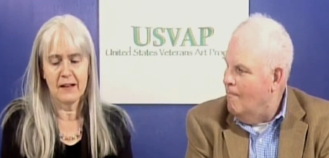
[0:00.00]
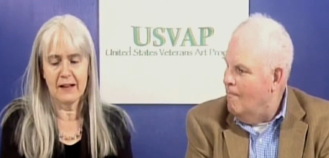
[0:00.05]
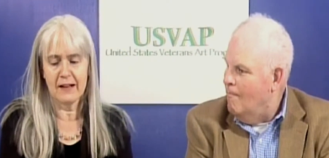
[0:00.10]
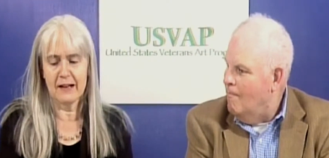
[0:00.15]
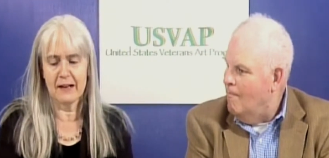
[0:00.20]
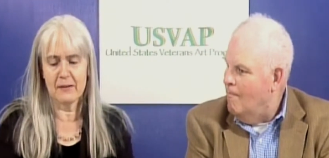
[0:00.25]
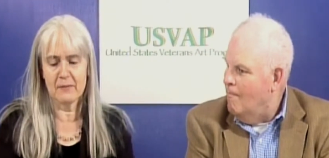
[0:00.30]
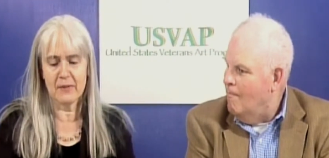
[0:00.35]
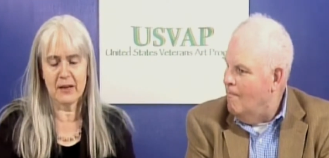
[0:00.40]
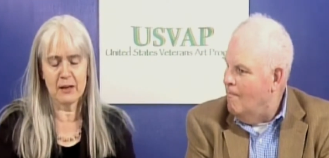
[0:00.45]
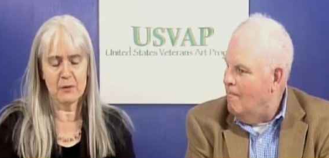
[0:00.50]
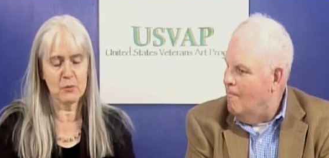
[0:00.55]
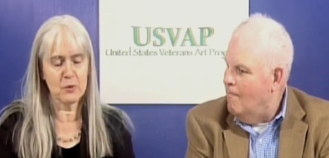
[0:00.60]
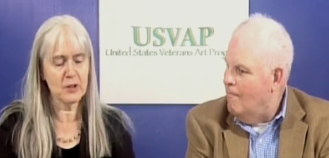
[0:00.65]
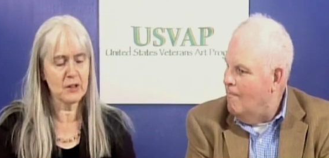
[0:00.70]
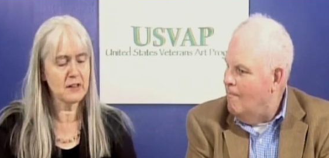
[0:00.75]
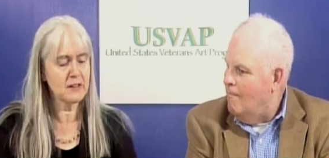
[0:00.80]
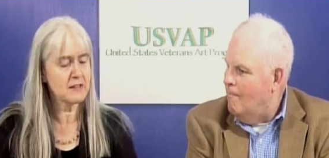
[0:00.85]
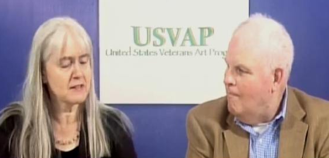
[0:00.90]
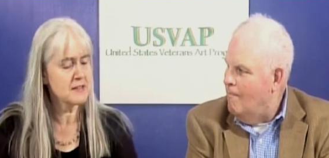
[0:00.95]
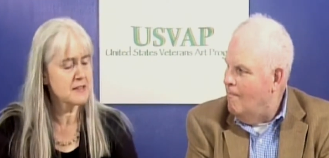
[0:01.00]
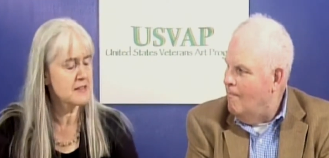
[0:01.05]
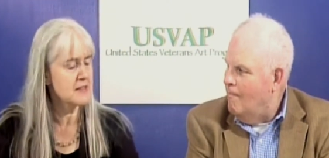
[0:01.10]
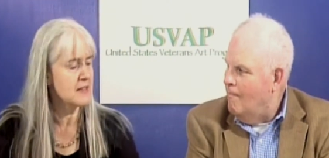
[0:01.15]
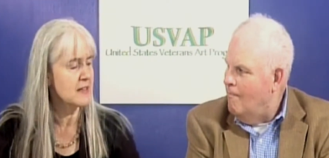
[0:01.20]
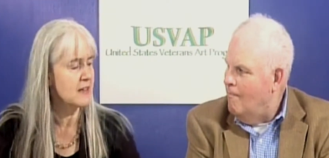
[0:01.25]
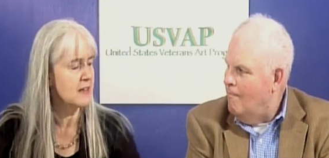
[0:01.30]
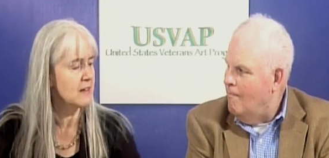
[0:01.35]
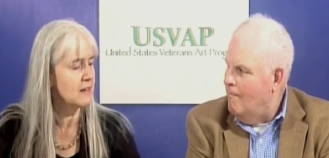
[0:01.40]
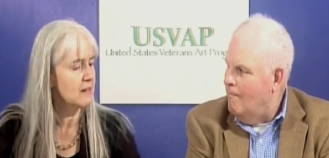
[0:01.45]
Speaker 1: And we're going to
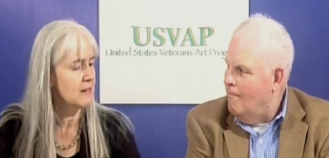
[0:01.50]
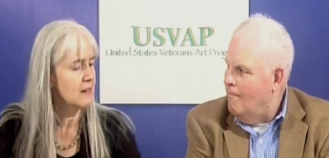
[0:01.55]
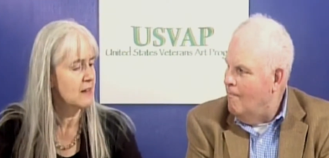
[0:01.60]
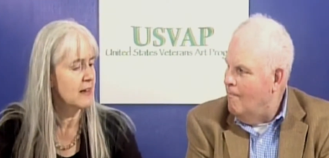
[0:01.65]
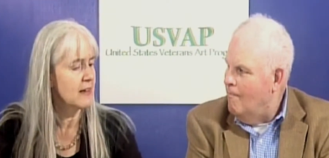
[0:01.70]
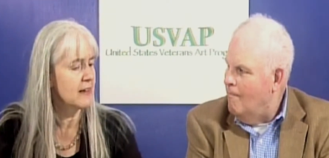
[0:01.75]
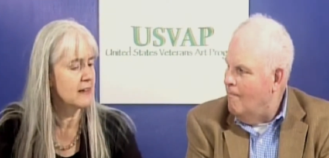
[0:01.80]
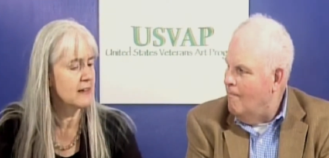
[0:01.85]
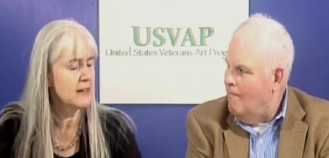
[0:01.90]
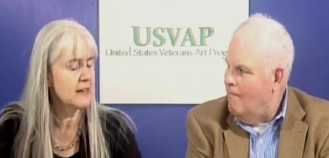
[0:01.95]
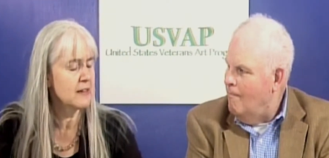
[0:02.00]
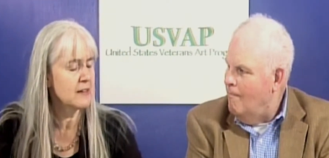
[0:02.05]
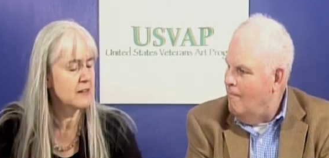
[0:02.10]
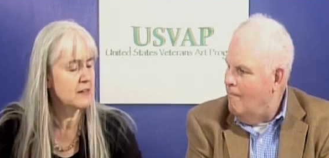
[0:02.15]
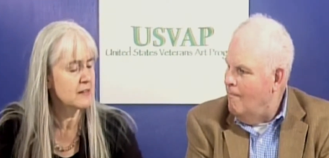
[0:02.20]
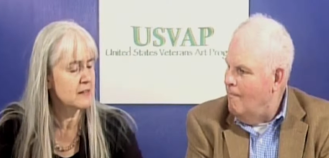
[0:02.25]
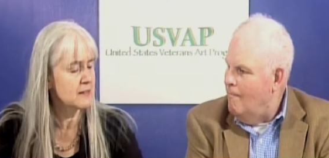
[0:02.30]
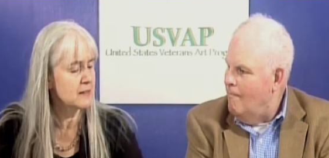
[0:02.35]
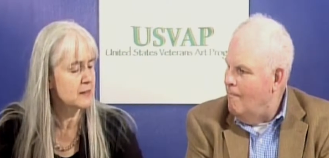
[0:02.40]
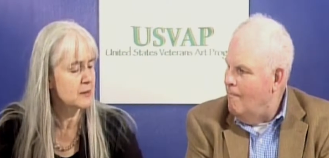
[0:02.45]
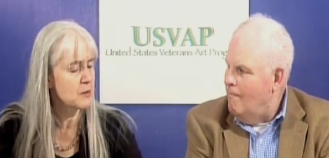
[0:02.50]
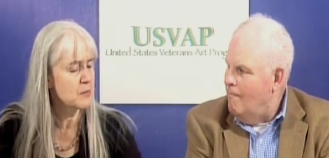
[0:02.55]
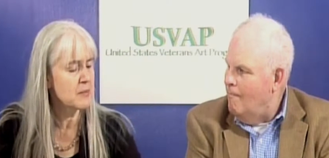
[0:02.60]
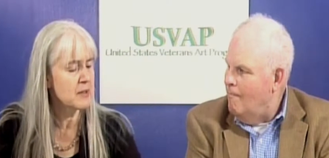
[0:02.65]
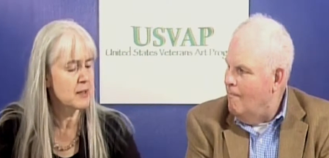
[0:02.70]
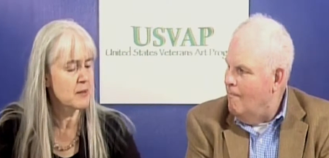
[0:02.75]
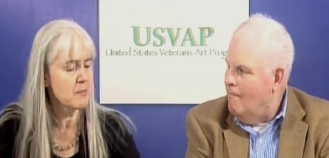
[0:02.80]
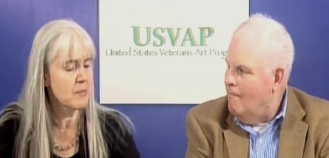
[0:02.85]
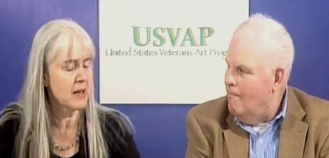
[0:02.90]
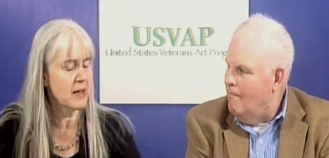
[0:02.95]
see and hear a little
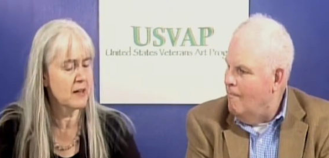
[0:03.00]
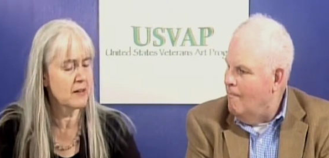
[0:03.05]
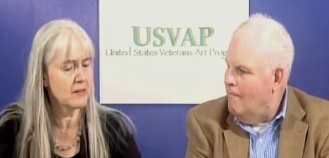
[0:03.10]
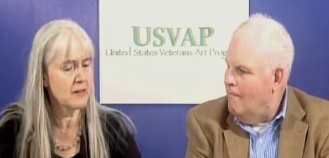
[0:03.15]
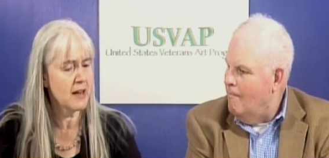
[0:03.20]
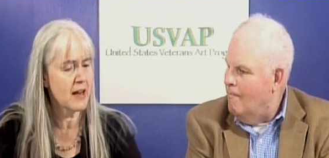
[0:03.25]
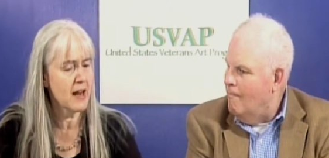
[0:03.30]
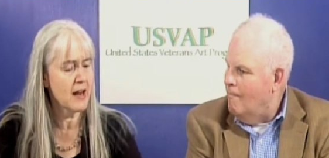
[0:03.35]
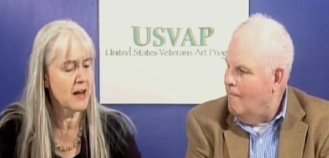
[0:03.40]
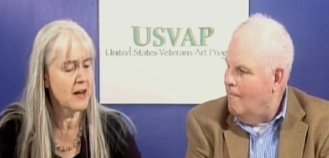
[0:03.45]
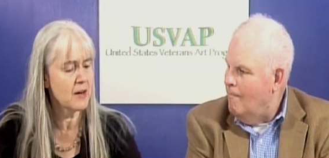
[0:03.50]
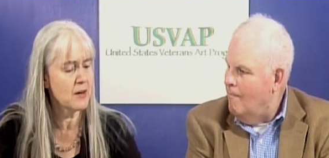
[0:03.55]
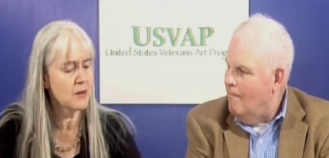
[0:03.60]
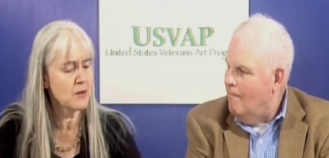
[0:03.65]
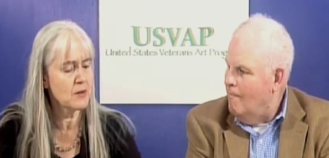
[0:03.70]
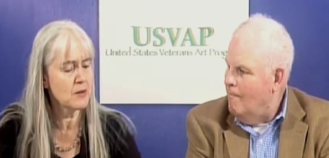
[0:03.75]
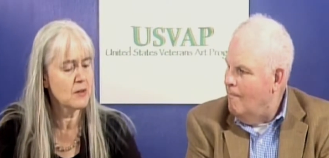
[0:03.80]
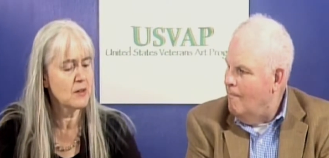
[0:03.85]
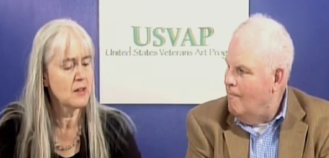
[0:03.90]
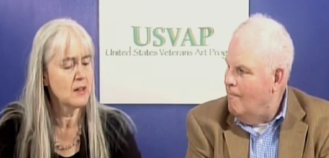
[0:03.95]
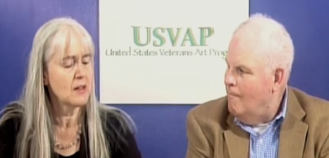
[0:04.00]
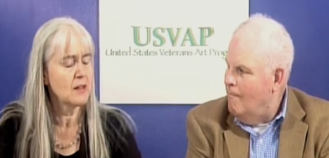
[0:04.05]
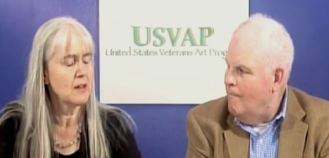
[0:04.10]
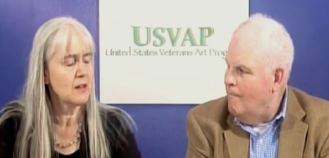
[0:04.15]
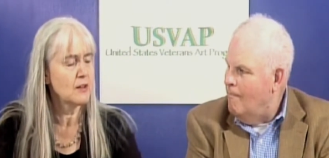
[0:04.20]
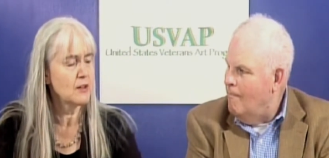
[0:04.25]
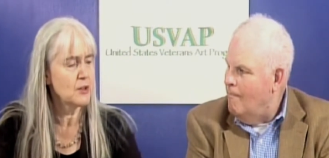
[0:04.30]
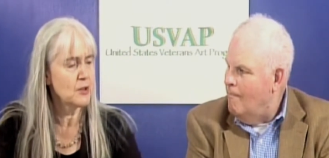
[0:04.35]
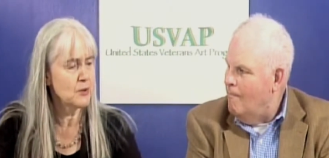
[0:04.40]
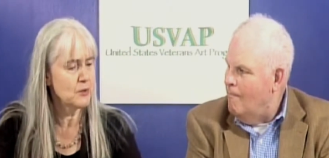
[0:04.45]
bit about how
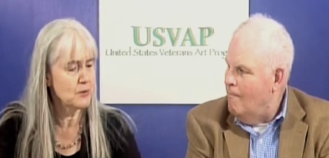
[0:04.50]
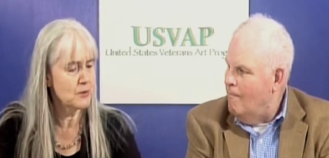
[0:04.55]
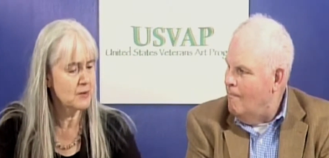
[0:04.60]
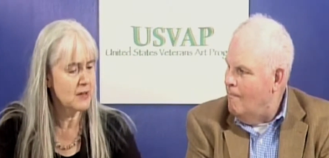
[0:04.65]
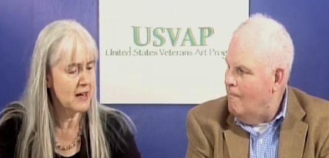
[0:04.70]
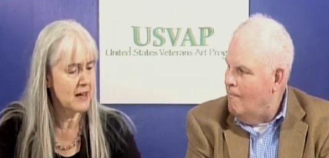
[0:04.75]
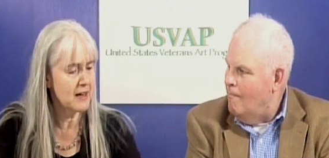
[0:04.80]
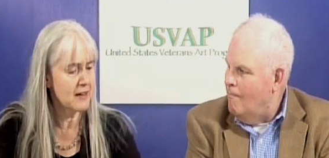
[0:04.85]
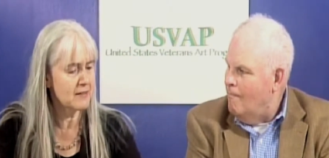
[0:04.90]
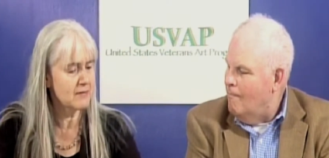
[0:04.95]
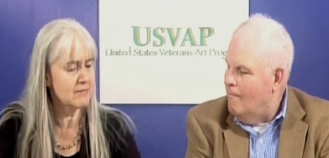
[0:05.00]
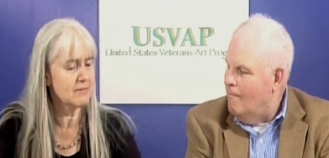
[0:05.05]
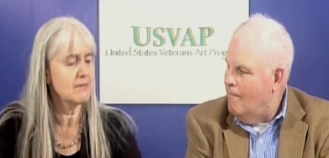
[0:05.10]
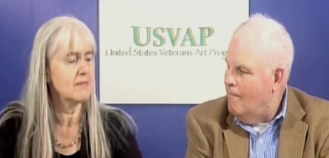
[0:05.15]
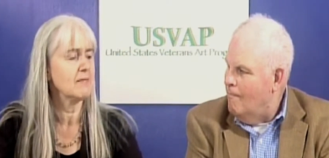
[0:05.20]
you got